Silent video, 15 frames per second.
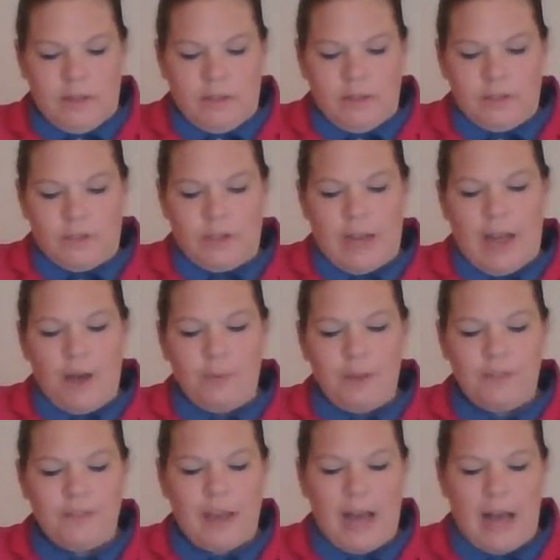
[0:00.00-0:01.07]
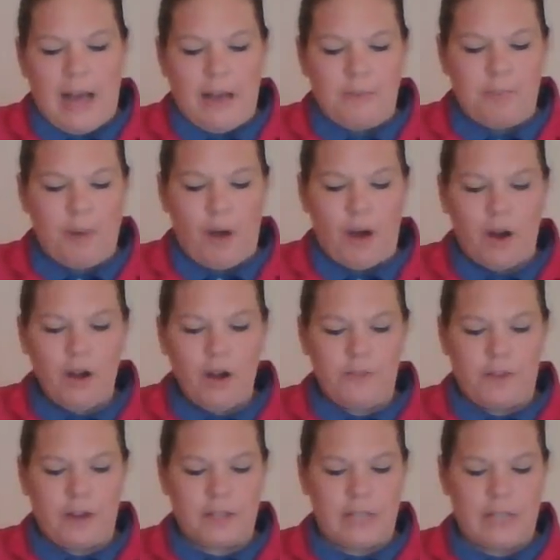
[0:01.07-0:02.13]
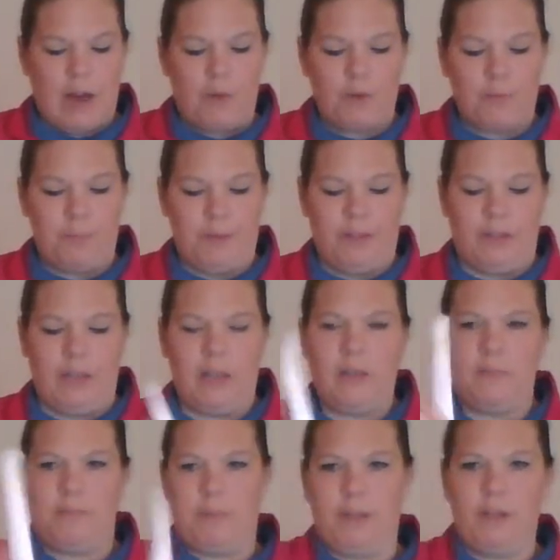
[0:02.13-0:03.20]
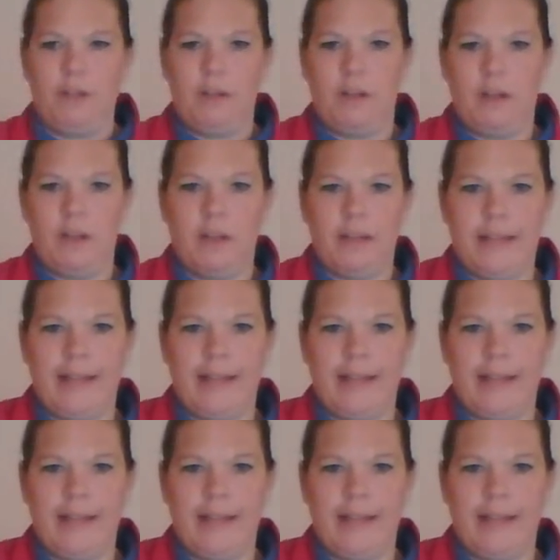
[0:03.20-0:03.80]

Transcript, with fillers: So now we've got part of our tower build built.